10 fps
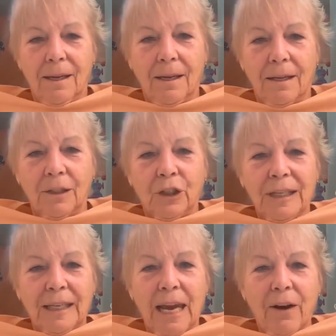
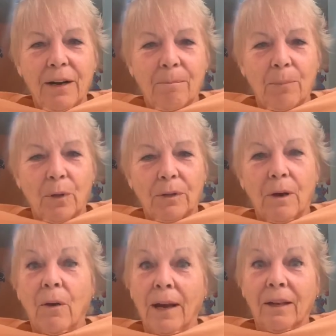she's carrying a bolt.
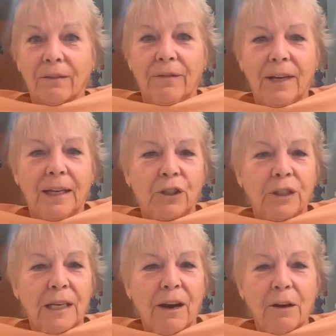Oh, I look funny. She's
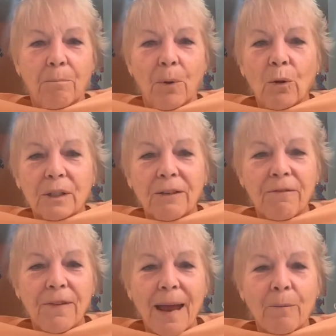carrying a bolts of
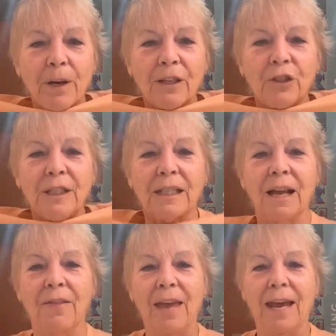fabric and she's
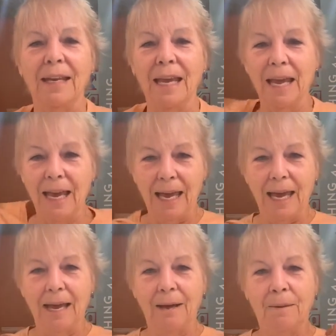got that
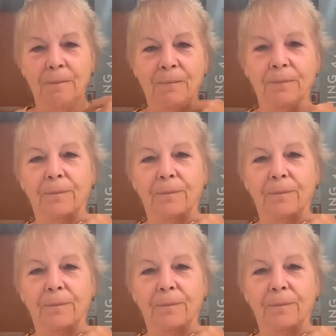um,